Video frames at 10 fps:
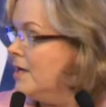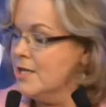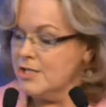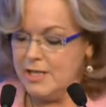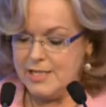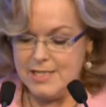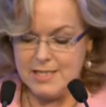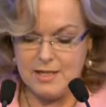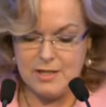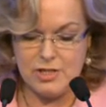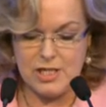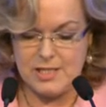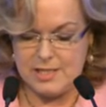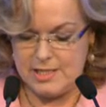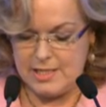So, this is the
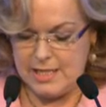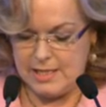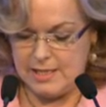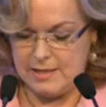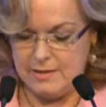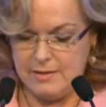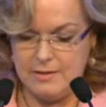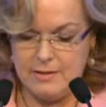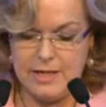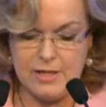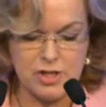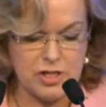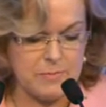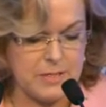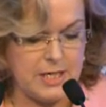Justice Sector
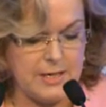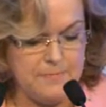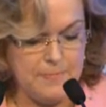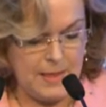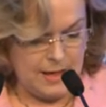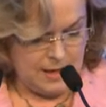leadership team.